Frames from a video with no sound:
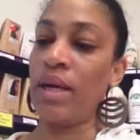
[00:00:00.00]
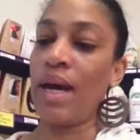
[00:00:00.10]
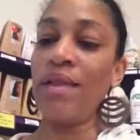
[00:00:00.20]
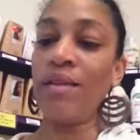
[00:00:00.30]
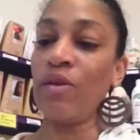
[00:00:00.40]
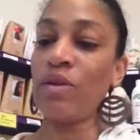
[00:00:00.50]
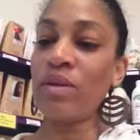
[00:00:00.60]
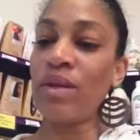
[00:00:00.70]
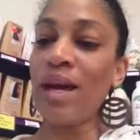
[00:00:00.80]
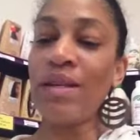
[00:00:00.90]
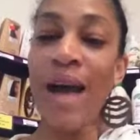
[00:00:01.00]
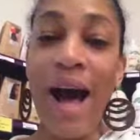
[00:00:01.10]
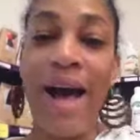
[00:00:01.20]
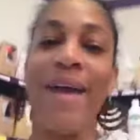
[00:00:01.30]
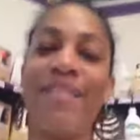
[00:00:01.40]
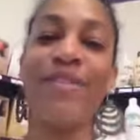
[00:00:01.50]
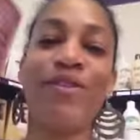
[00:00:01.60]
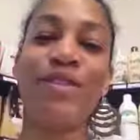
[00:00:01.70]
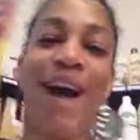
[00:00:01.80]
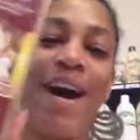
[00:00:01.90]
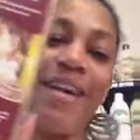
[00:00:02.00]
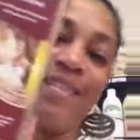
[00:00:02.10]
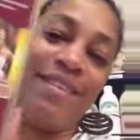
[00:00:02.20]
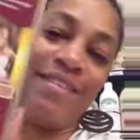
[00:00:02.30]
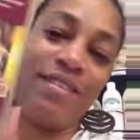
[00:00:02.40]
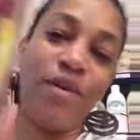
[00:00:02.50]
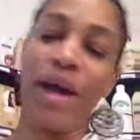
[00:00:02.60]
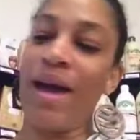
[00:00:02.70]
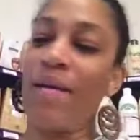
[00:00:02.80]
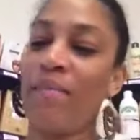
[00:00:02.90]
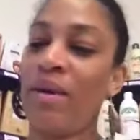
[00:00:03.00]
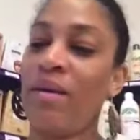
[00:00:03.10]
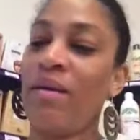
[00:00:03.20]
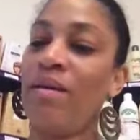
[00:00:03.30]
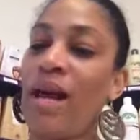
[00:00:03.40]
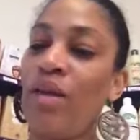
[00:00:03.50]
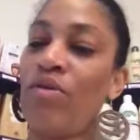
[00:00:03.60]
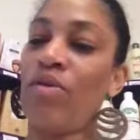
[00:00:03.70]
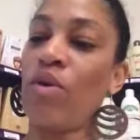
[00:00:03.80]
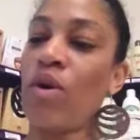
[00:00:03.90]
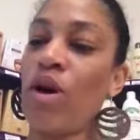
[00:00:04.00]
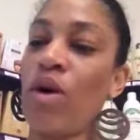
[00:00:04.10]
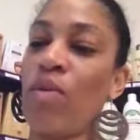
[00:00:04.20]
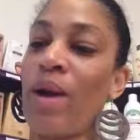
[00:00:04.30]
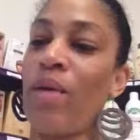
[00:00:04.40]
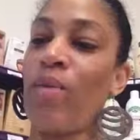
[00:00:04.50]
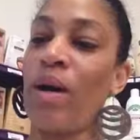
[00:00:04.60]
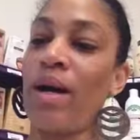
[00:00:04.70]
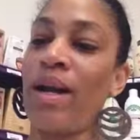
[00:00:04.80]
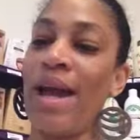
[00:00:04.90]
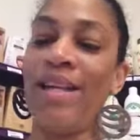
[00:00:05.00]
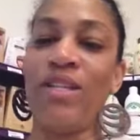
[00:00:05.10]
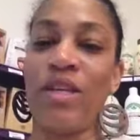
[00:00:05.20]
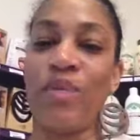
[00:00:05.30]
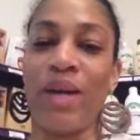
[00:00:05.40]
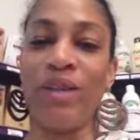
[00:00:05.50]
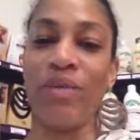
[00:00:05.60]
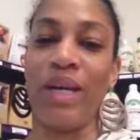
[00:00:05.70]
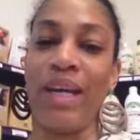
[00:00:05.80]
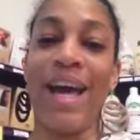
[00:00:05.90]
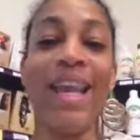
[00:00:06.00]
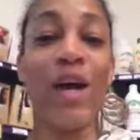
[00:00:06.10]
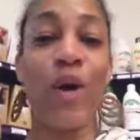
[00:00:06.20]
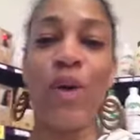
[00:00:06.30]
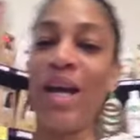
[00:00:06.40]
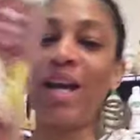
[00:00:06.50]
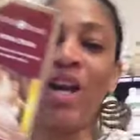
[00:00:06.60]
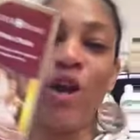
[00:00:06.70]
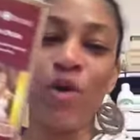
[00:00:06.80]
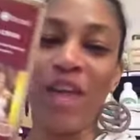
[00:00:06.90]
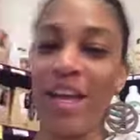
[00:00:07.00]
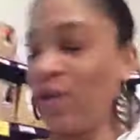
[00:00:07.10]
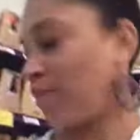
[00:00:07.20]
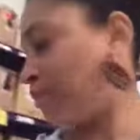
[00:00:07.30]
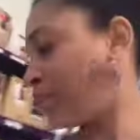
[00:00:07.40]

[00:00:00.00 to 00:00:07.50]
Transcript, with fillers: And then there's yeah, dye. There's dye in this, okay? Yellow 4, red 1, HC red 3. Hello, no thank you.